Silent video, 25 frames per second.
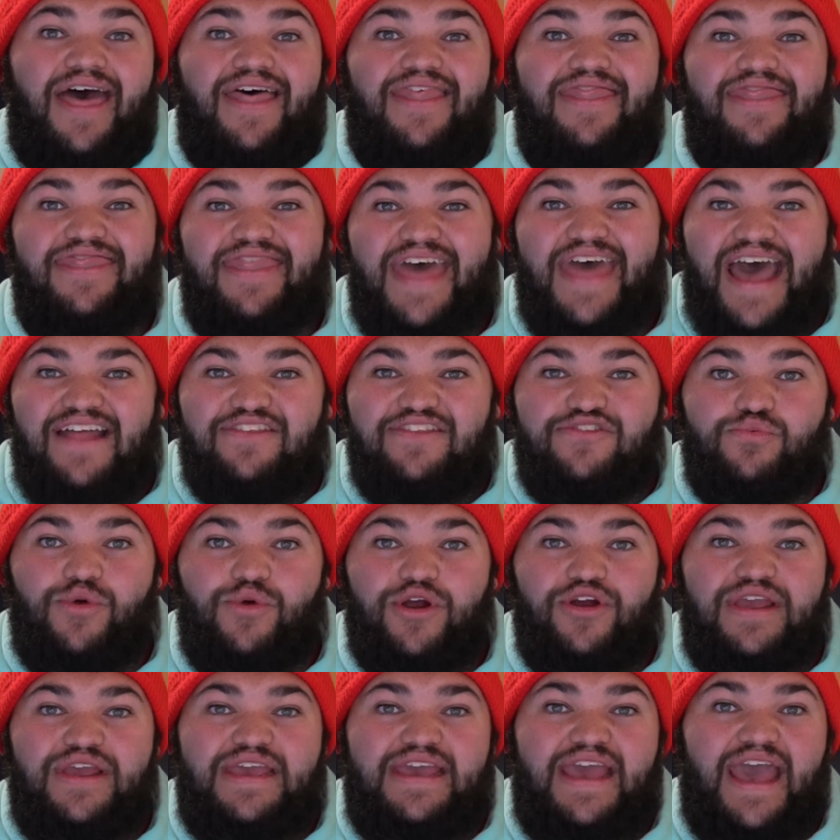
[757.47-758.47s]
That's
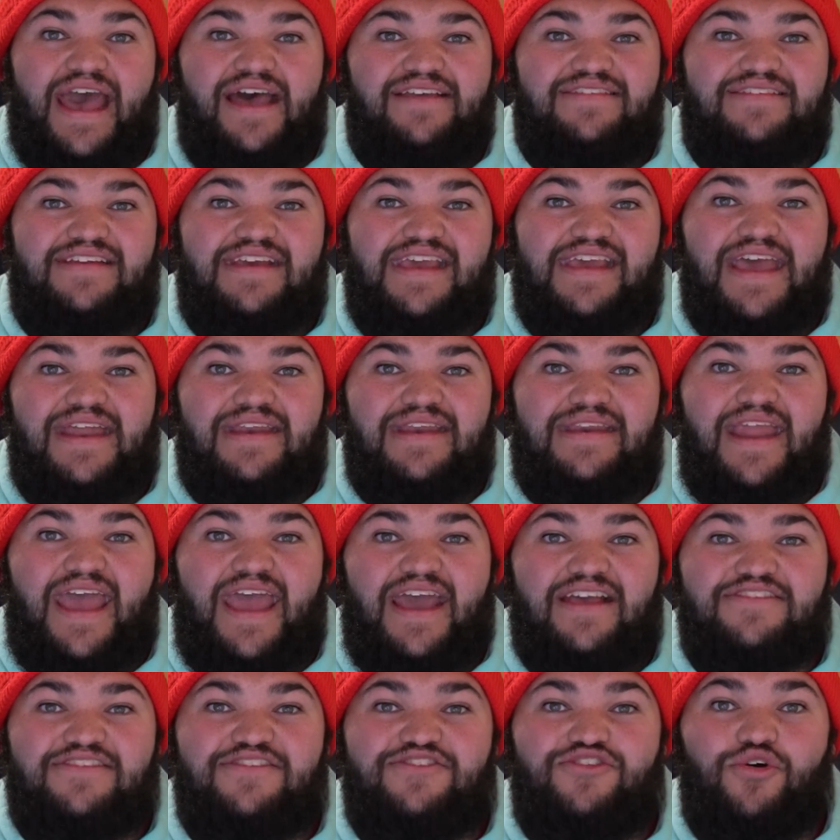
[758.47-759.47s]
where he has to get
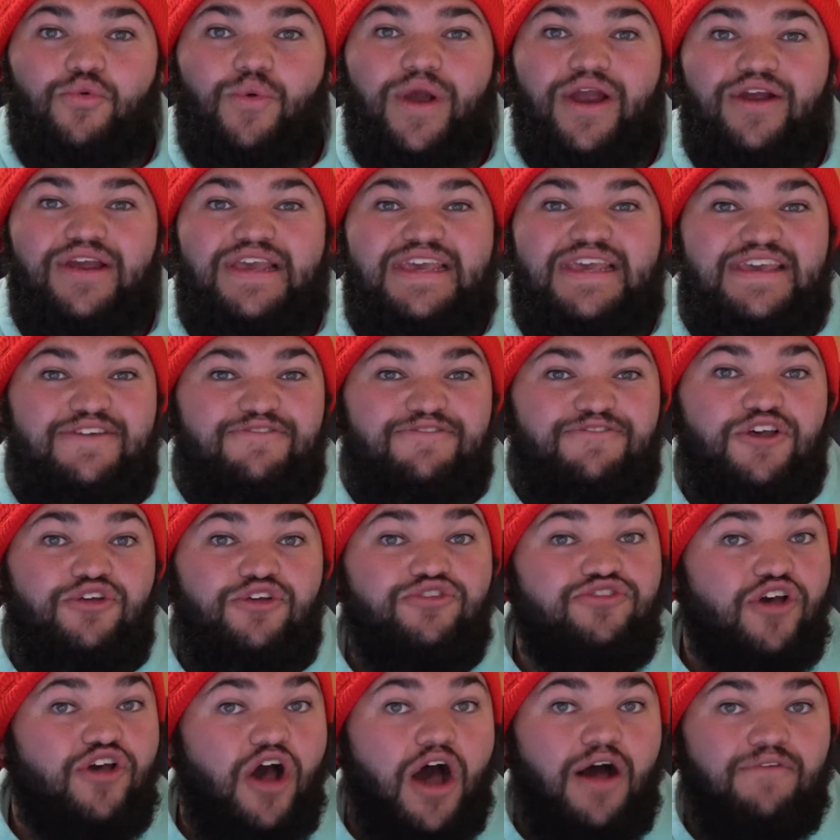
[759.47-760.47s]
next, to where he
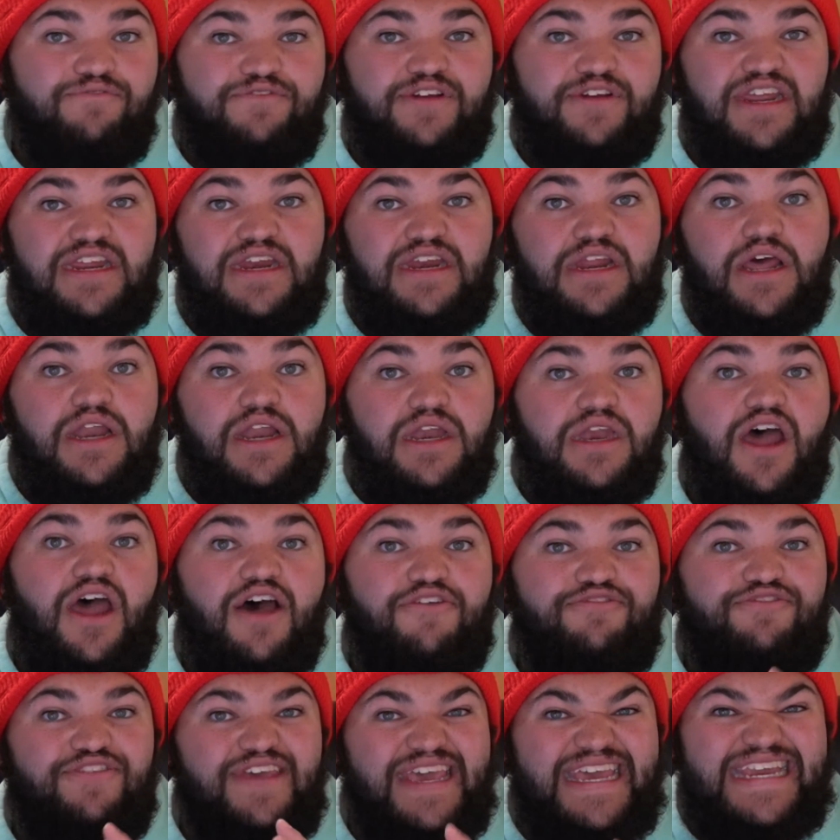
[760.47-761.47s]
feels confident
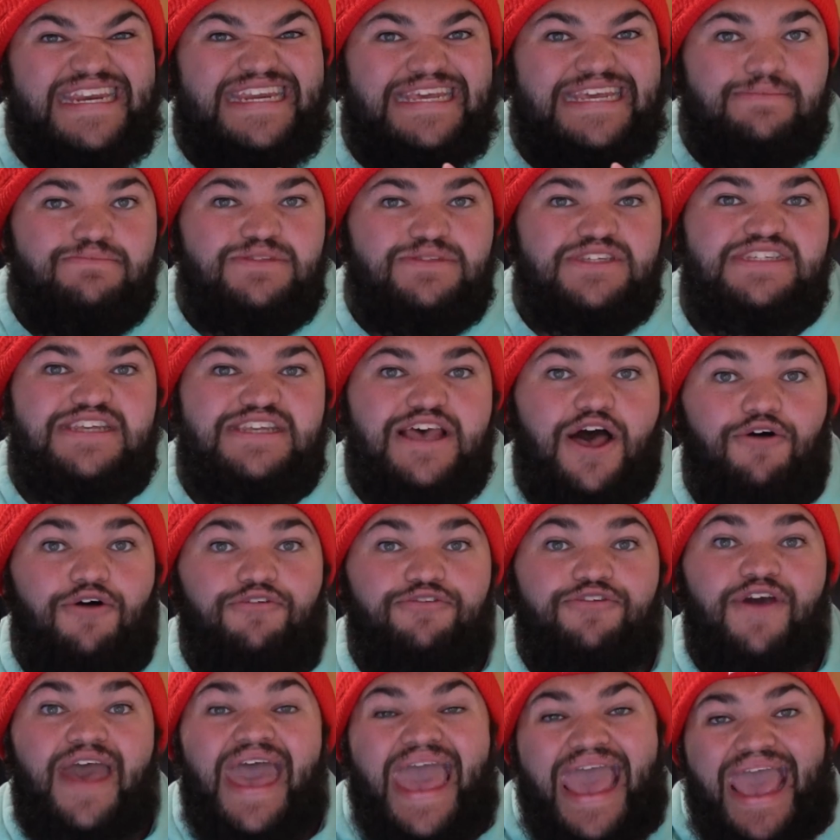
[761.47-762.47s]
enough in
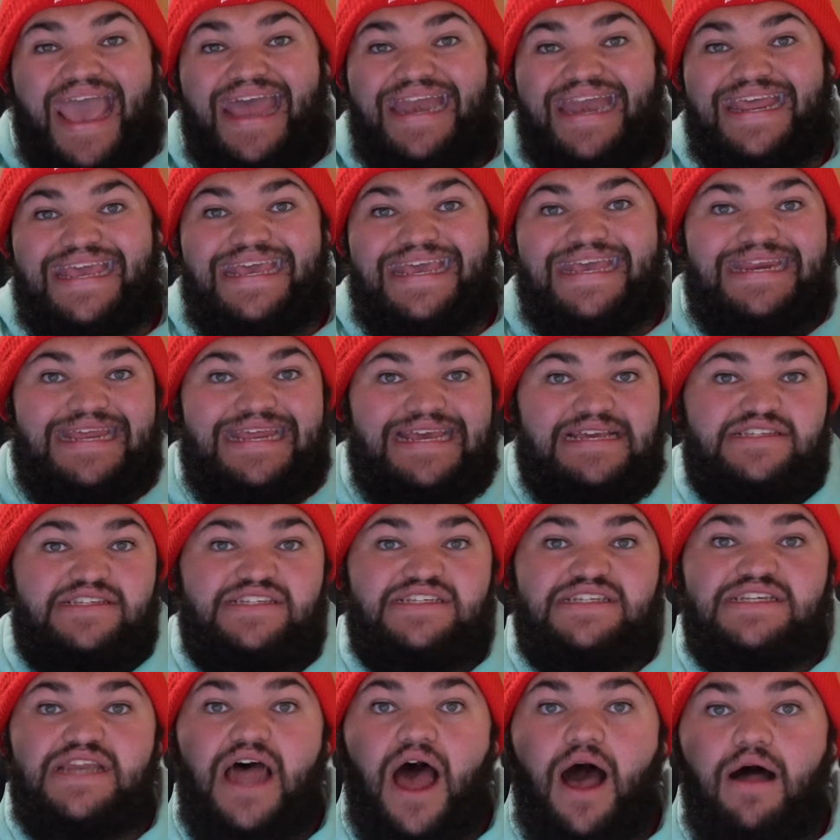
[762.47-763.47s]
himself and in
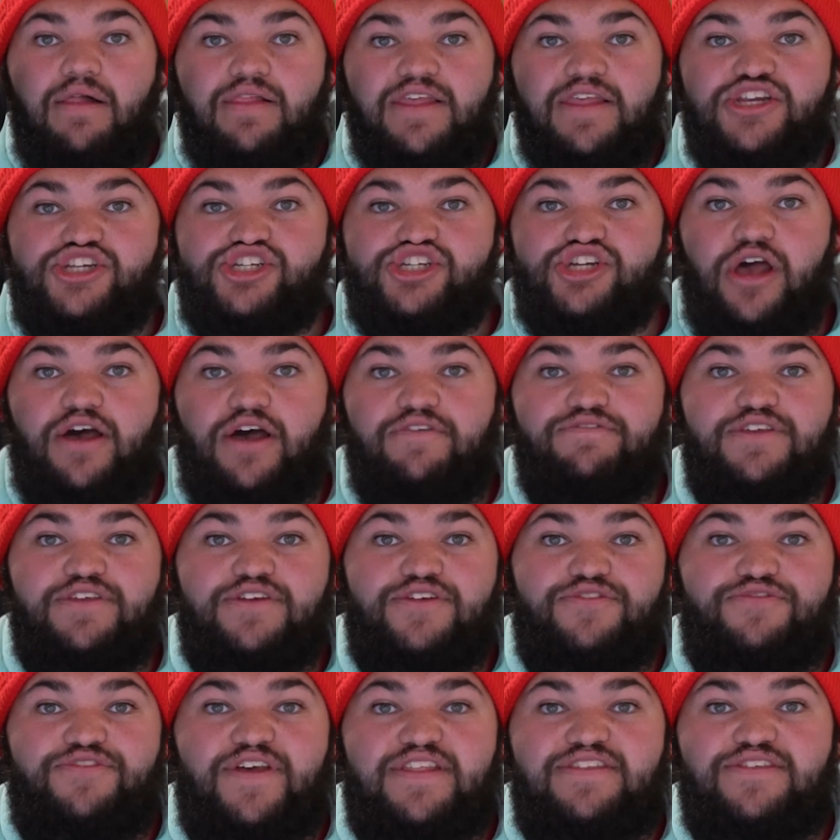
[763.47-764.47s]
his knowledge of the
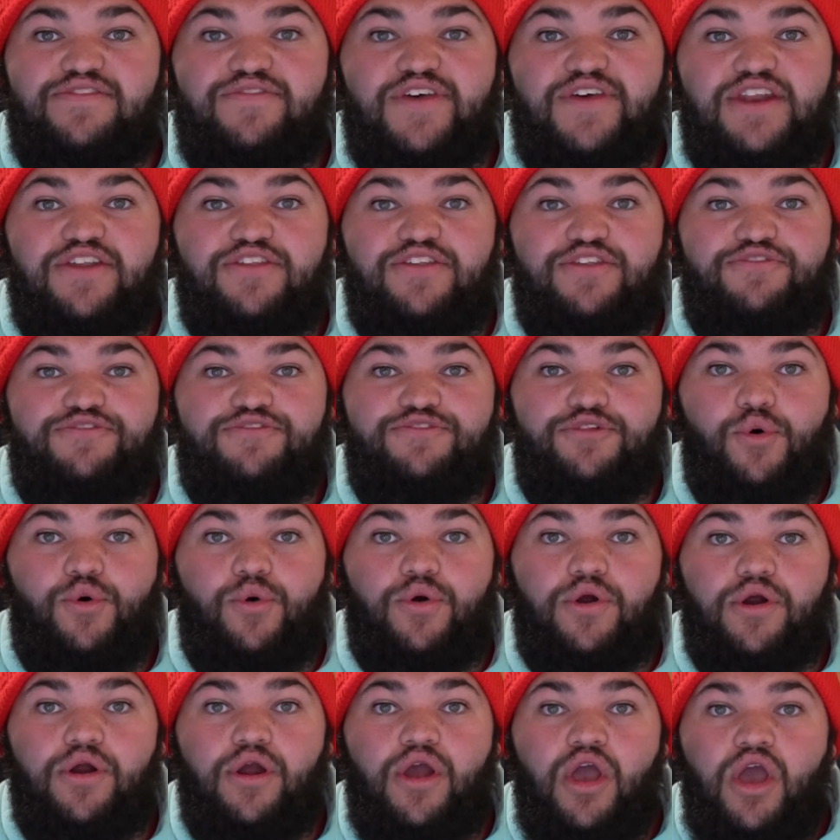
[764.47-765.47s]
defensive end of the
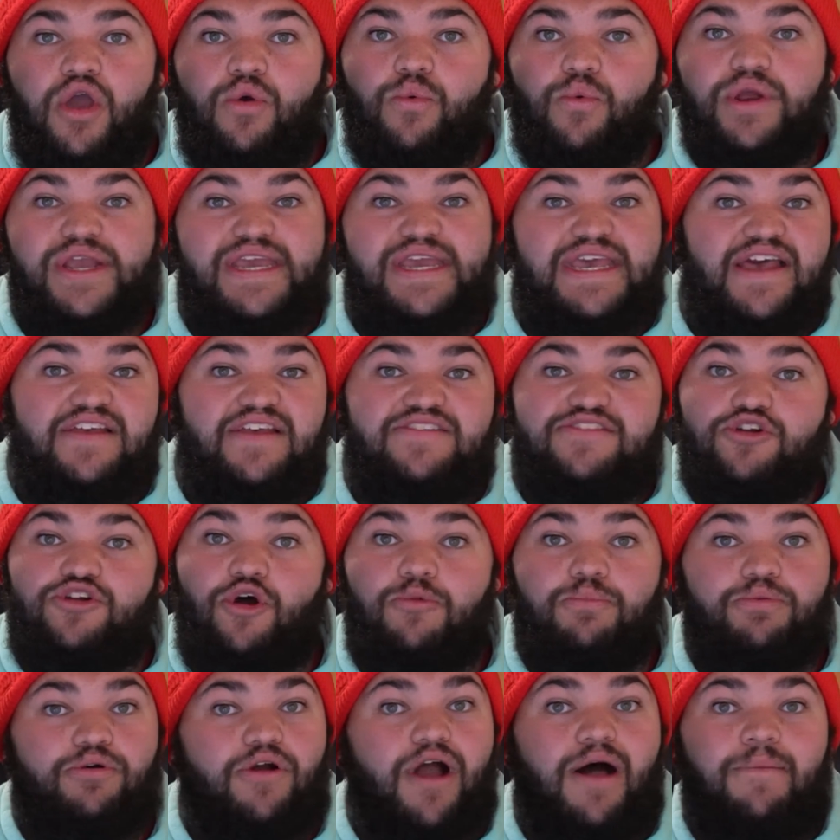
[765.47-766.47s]
floor, where he has no
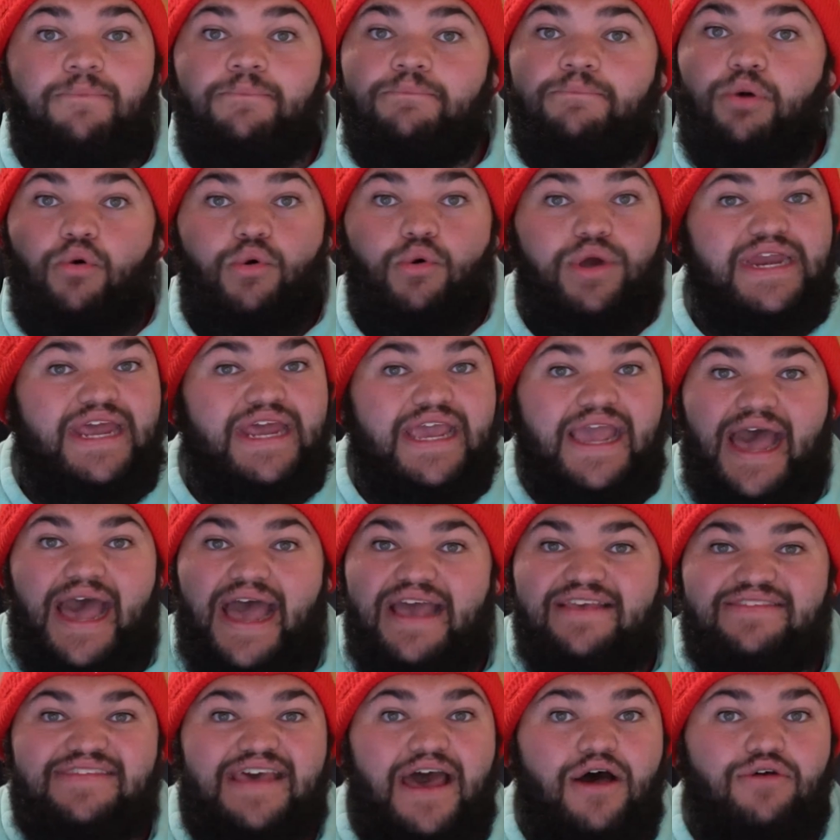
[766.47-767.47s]
problem pointing
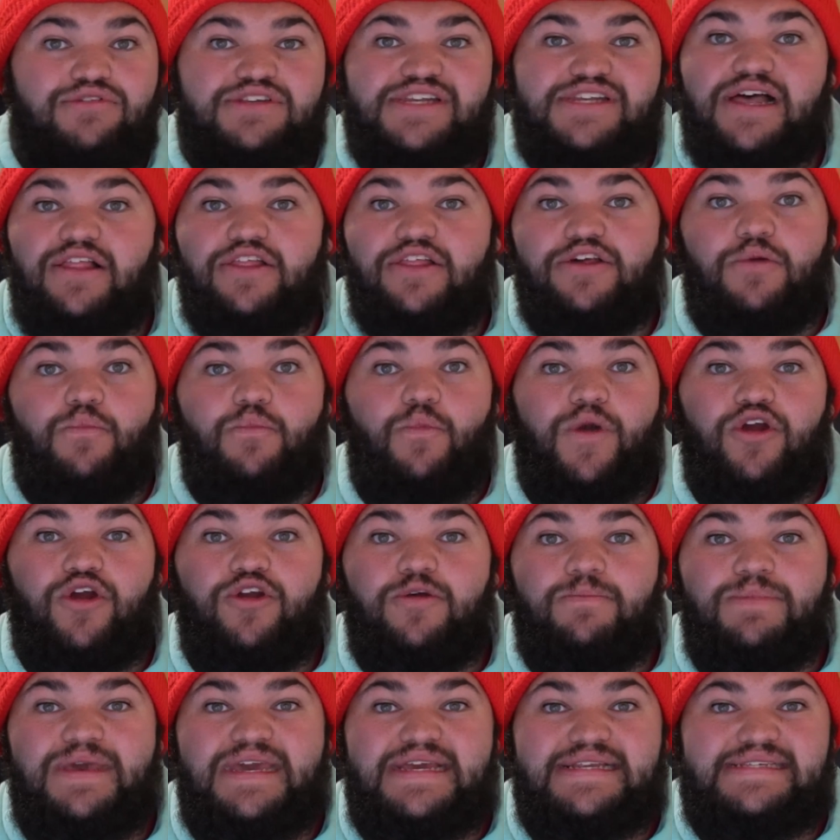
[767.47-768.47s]
guys out, telling them where
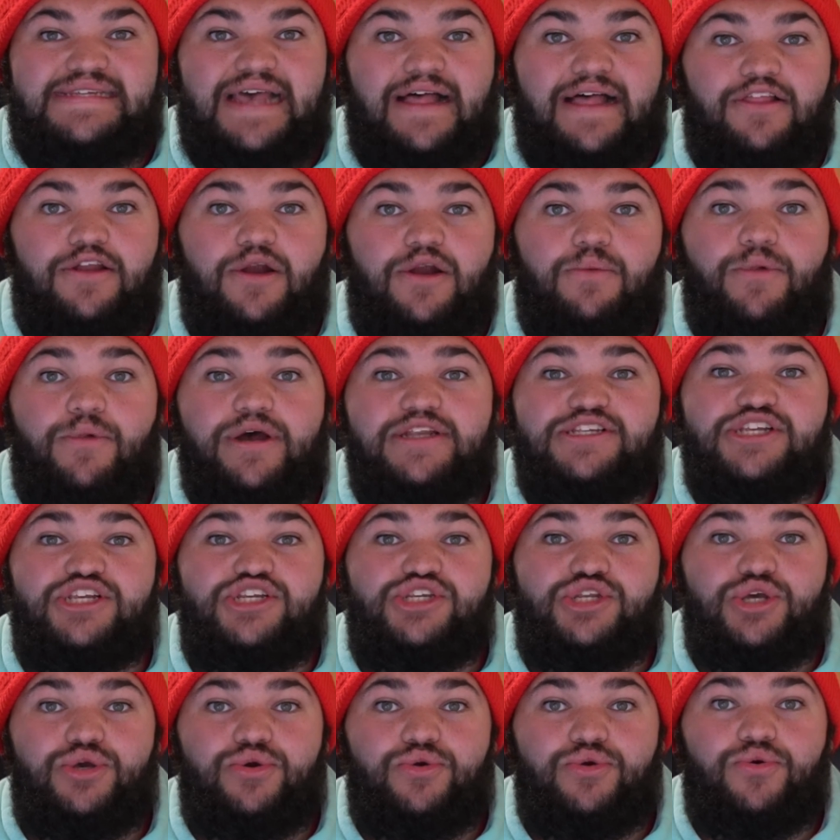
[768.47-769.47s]
to be, telling them what to
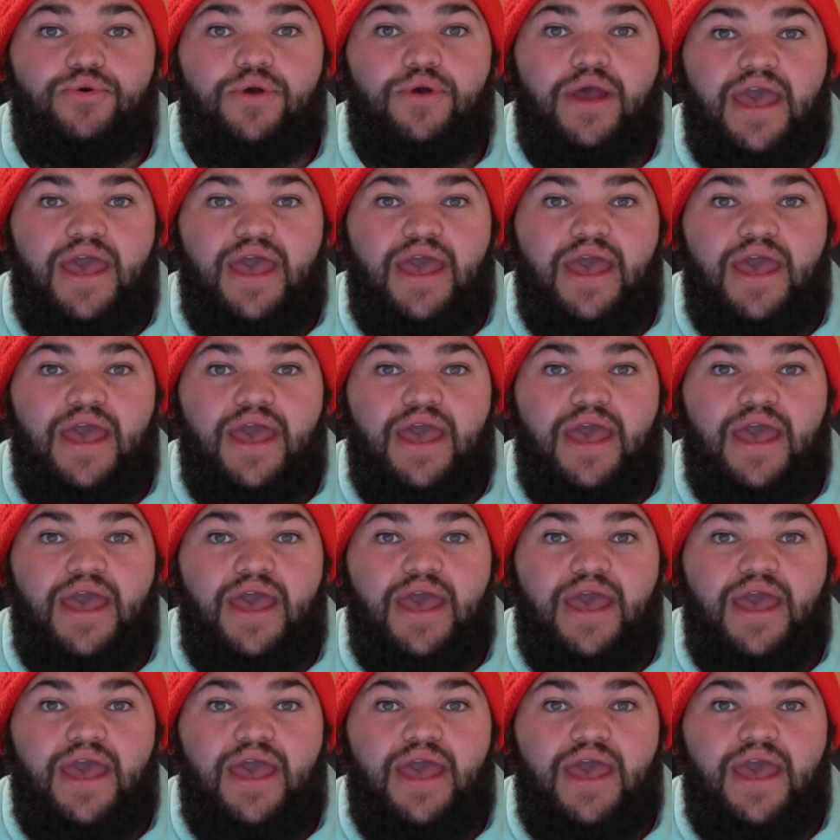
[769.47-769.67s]
do,